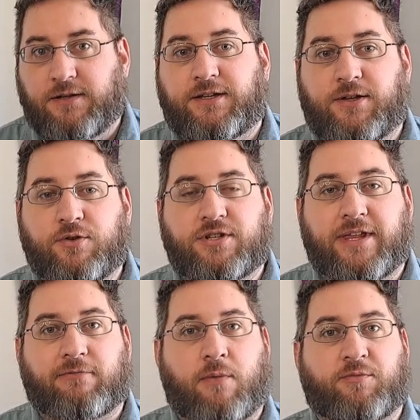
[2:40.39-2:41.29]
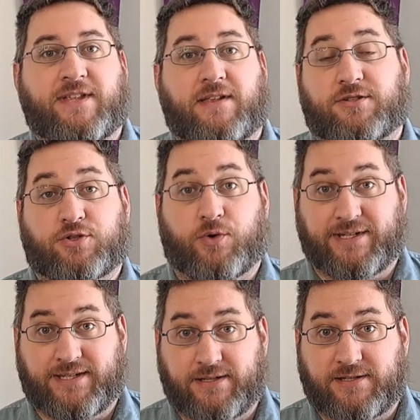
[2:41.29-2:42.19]
usually it represents
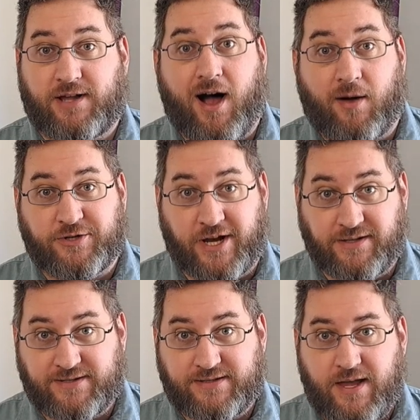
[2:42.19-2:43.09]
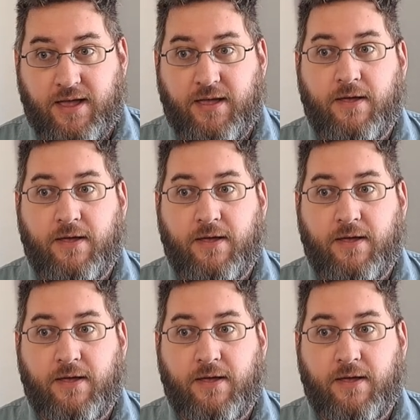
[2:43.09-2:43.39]
choices, options.